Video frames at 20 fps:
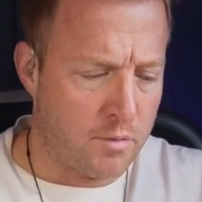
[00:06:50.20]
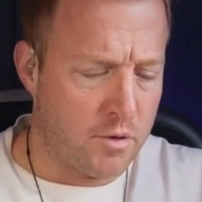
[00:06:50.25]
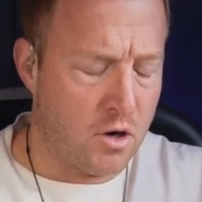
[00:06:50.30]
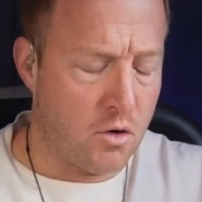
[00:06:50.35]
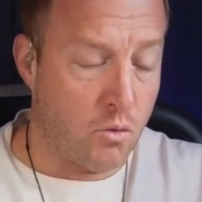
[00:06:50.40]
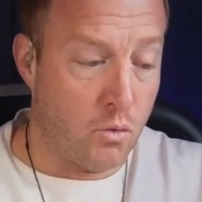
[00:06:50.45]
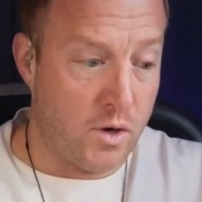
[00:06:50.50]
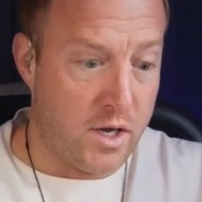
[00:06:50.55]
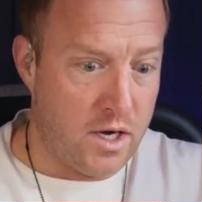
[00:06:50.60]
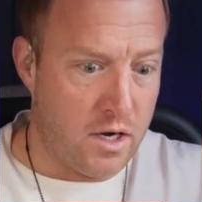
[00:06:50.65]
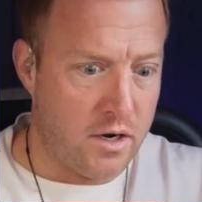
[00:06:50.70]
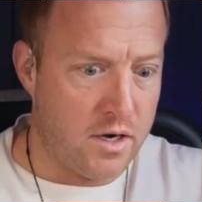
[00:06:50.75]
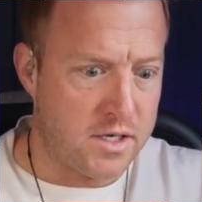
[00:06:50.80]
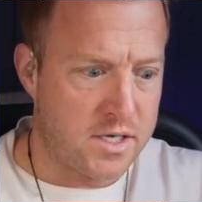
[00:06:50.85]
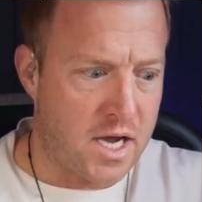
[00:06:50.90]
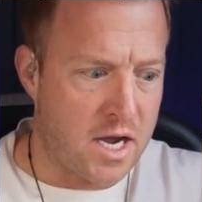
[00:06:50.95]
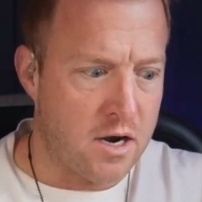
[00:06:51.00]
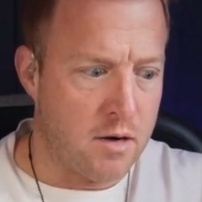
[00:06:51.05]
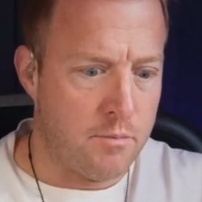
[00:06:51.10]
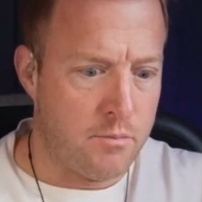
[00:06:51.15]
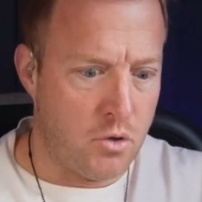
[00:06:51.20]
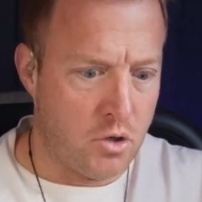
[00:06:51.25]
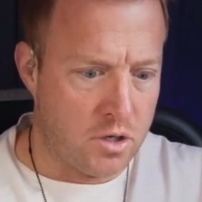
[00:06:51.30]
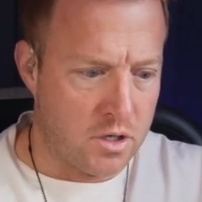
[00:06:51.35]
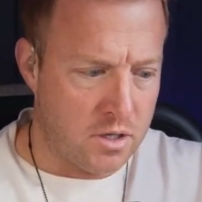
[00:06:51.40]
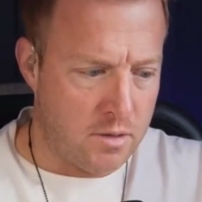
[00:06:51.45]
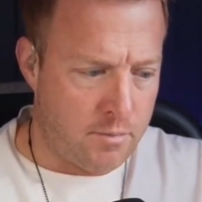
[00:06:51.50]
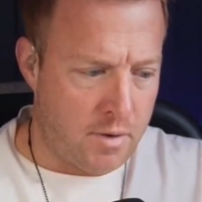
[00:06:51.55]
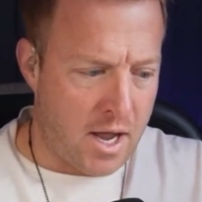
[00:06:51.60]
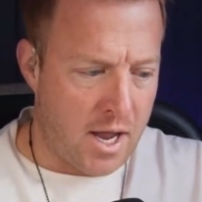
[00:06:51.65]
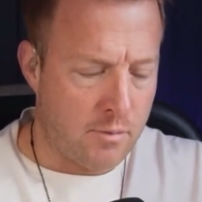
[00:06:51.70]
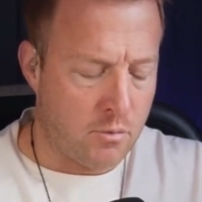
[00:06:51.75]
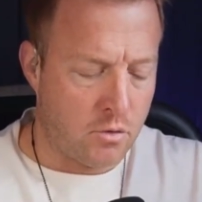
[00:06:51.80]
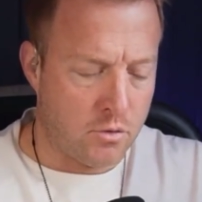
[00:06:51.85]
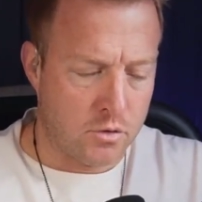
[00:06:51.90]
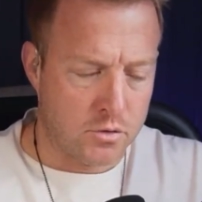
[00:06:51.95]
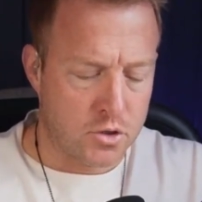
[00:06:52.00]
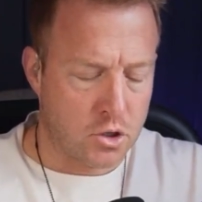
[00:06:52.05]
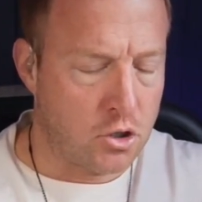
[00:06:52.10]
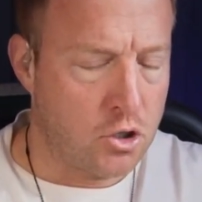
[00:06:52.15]
I'm going to read an entire book of the
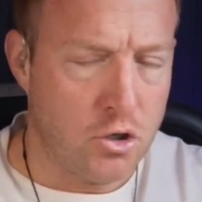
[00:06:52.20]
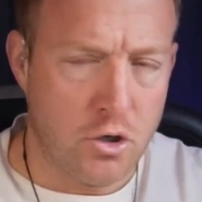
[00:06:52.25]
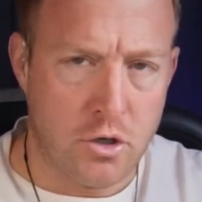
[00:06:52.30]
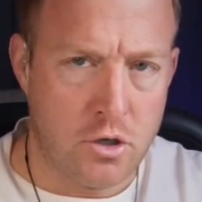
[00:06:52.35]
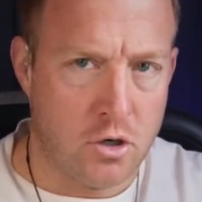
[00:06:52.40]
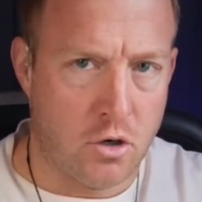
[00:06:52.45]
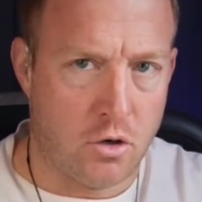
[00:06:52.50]
Bible, those are good